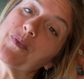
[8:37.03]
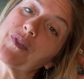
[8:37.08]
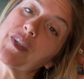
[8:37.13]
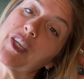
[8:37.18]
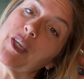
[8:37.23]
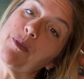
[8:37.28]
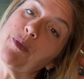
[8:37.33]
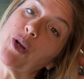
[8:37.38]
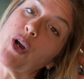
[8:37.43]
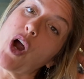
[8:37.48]

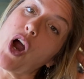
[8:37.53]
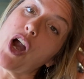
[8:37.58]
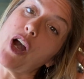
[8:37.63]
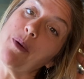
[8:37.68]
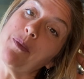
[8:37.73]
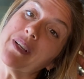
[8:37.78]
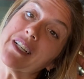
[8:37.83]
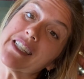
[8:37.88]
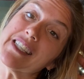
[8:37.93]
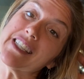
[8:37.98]
Keep your
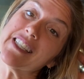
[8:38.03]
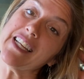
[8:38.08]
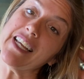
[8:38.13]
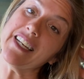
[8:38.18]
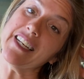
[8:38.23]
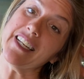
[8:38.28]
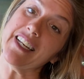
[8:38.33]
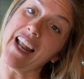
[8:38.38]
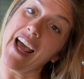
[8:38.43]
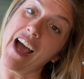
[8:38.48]
arm
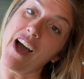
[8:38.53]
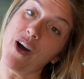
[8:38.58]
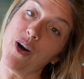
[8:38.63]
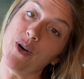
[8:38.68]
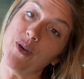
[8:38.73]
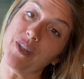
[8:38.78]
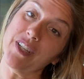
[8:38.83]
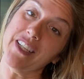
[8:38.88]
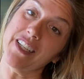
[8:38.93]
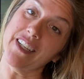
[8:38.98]
extended
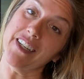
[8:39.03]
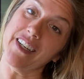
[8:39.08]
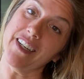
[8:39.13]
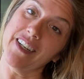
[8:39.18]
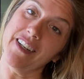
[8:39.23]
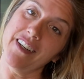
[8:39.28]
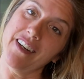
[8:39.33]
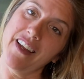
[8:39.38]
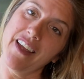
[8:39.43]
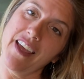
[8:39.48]
out
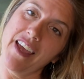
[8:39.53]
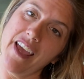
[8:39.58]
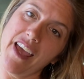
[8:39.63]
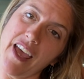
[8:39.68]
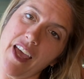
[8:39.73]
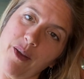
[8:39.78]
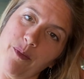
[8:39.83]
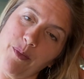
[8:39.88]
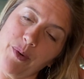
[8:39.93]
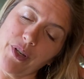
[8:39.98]
here
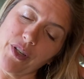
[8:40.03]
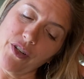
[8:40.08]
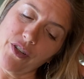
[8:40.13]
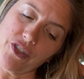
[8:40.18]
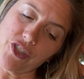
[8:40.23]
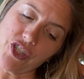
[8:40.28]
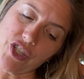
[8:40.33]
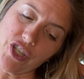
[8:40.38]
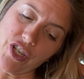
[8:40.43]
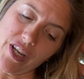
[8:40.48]
and bring your
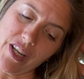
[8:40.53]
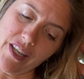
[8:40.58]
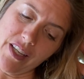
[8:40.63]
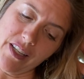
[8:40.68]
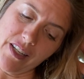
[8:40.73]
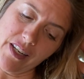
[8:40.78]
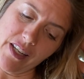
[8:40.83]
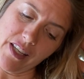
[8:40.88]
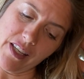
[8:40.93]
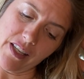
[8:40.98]

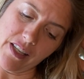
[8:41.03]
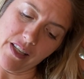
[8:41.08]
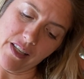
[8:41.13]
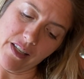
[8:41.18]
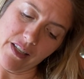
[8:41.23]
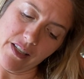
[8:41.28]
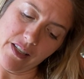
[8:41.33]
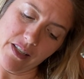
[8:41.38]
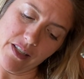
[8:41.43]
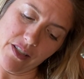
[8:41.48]
chin
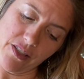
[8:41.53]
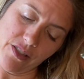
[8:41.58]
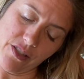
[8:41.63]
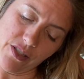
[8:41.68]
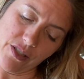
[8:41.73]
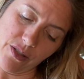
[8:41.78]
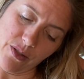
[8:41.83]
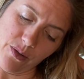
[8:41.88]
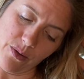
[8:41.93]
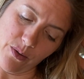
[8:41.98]

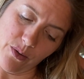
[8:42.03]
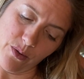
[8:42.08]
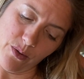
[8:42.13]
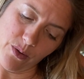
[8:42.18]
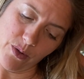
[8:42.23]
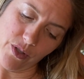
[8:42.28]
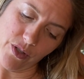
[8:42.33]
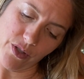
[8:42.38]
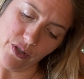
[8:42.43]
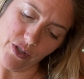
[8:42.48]
into
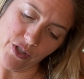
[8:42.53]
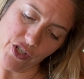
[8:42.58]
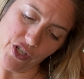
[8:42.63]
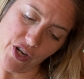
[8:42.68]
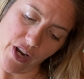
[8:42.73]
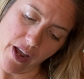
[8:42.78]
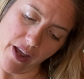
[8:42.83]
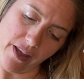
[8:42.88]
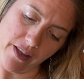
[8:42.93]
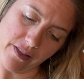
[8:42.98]
your
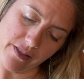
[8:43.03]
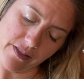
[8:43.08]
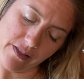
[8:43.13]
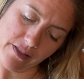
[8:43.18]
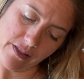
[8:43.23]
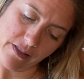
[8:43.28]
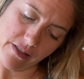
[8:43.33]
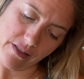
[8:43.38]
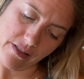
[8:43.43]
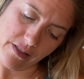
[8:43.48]

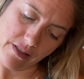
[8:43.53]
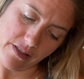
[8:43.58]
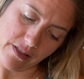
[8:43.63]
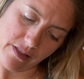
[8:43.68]
chest.